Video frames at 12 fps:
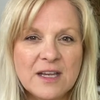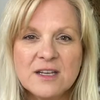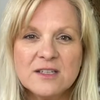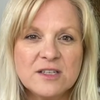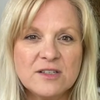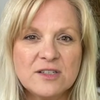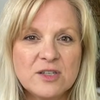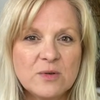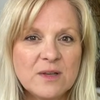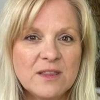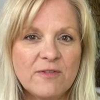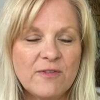to
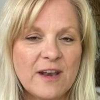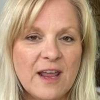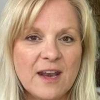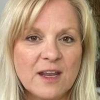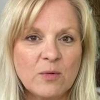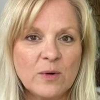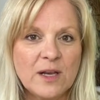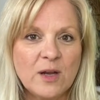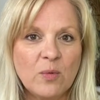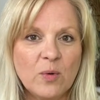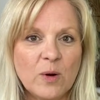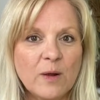doing the phonetic reading
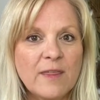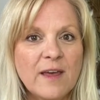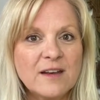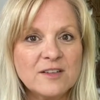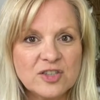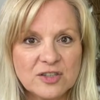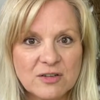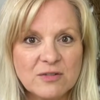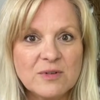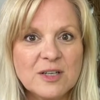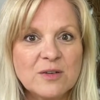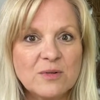work that
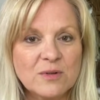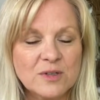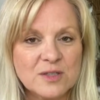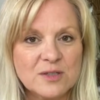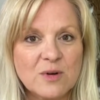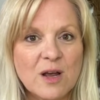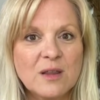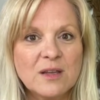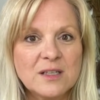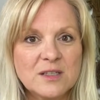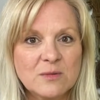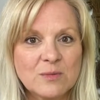children who are struggling
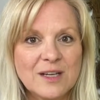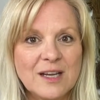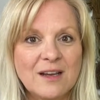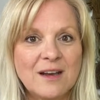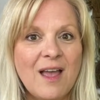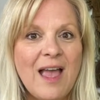to read